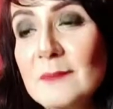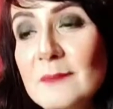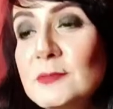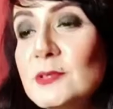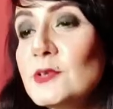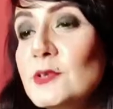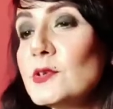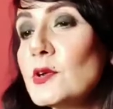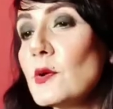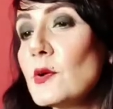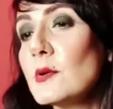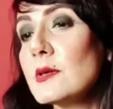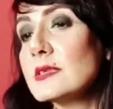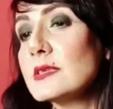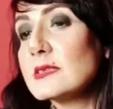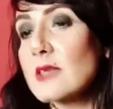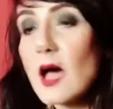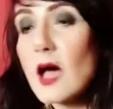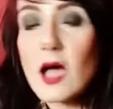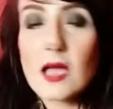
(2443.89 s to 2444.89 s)
Pluto
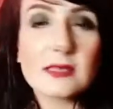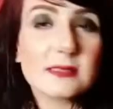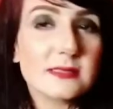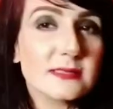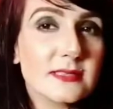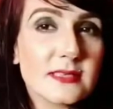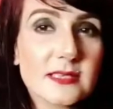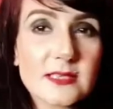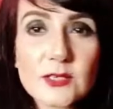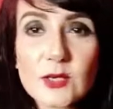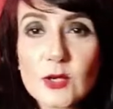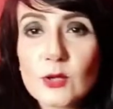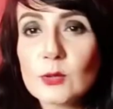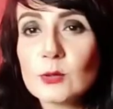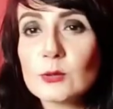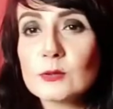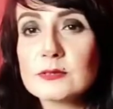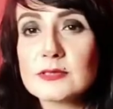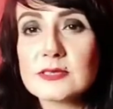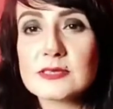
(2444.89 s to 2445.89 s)
is icy
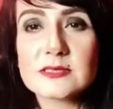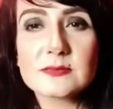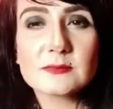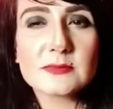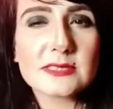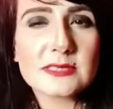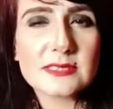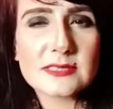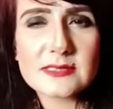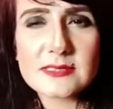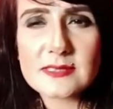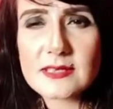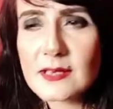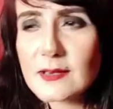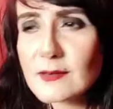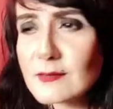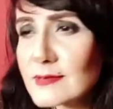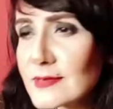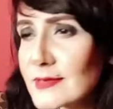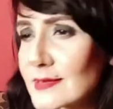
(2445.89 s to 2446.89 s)
cold, it's
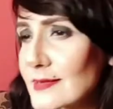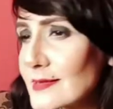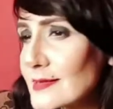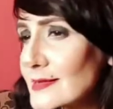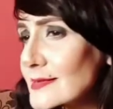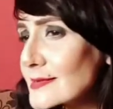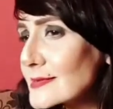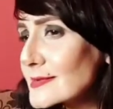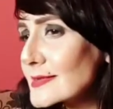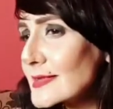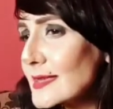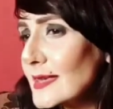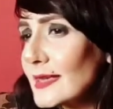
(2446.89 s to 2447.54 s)
mysterious,